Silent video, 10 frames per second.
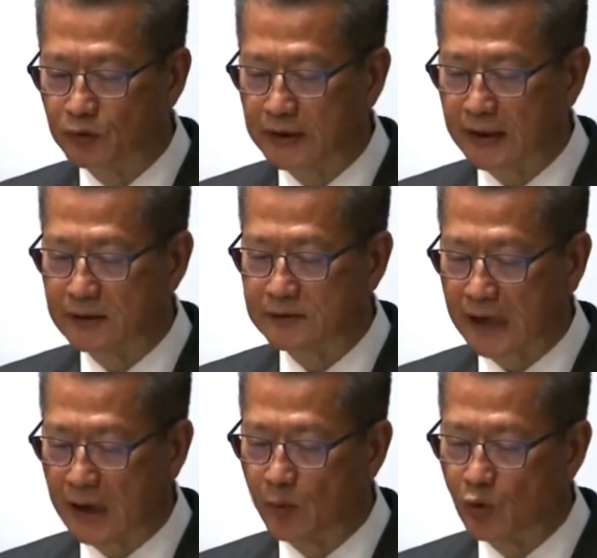we will
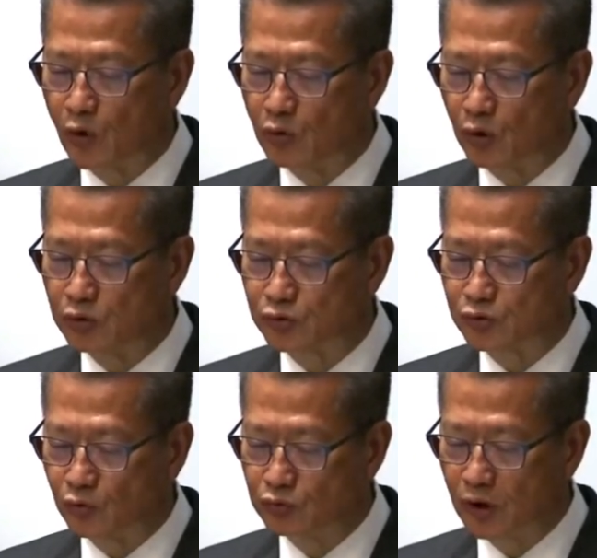enhance the efficiency
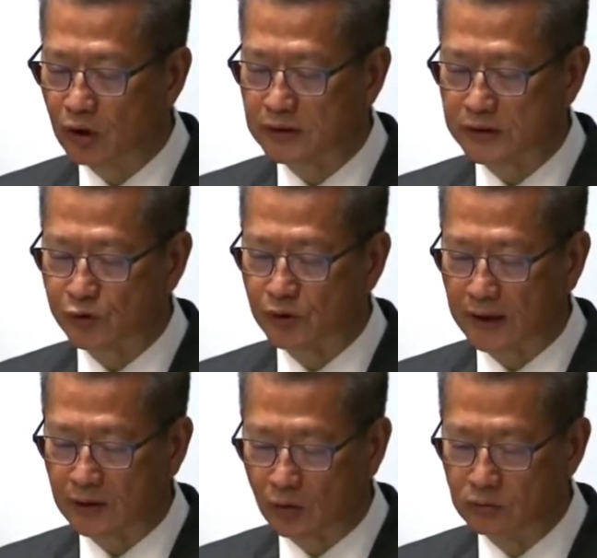and capacity
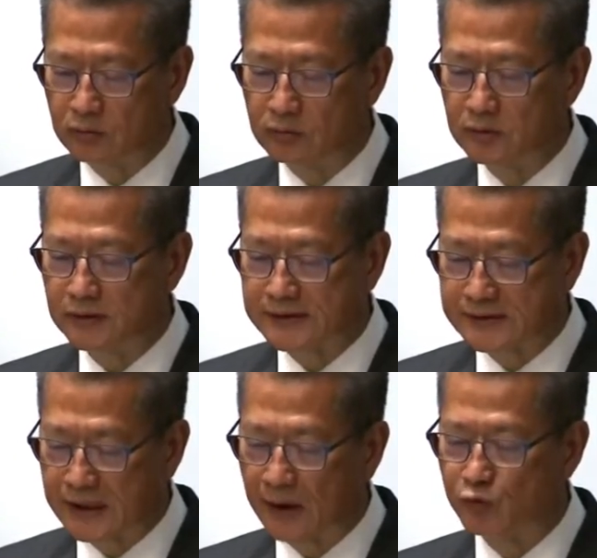of our domestic
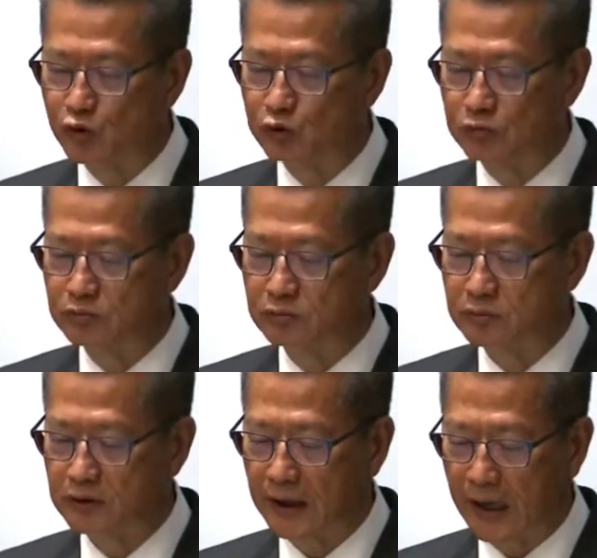central
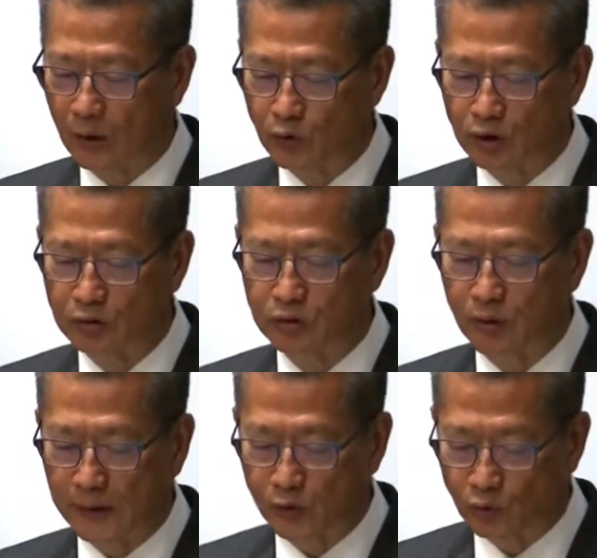moneymarkets unit, or
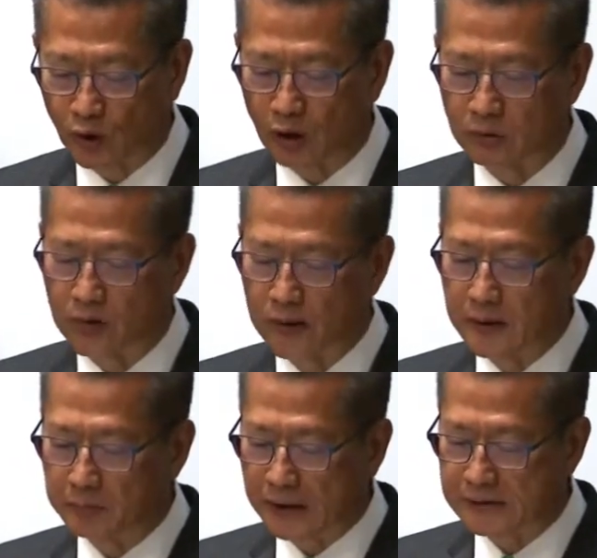CMU, and
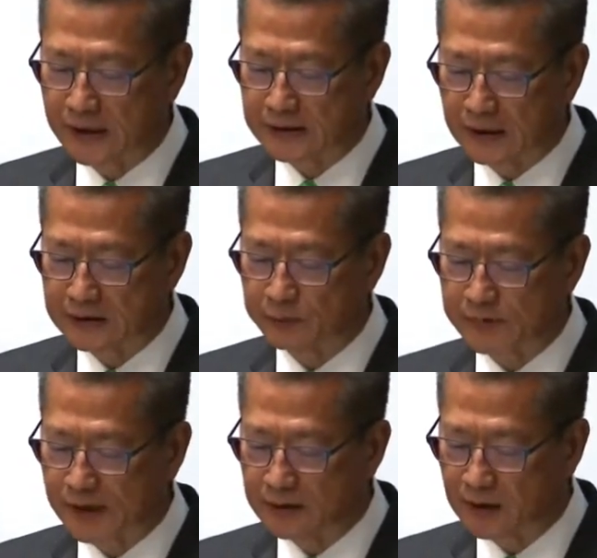introduce new functions
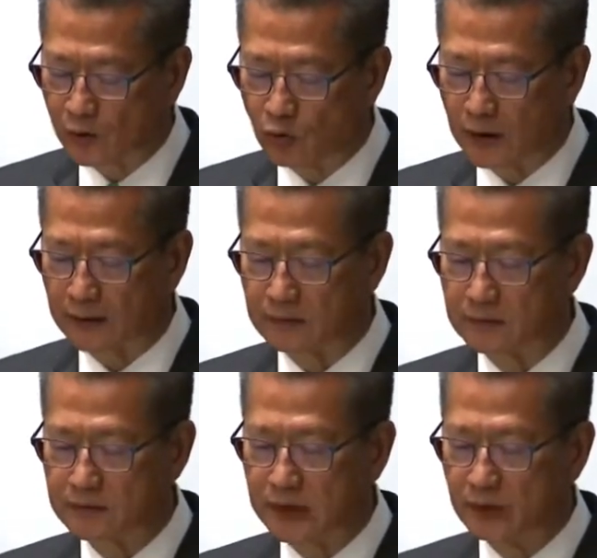to cope with the
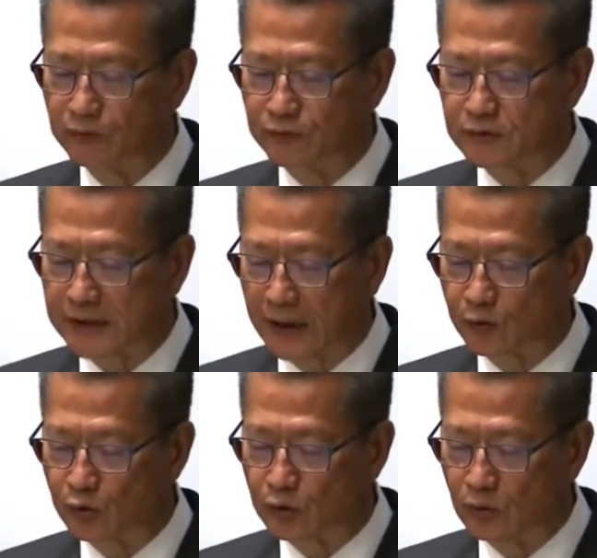increasing market
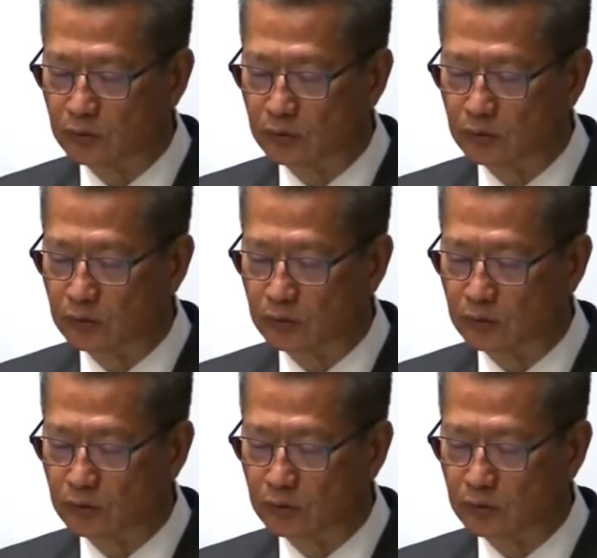demand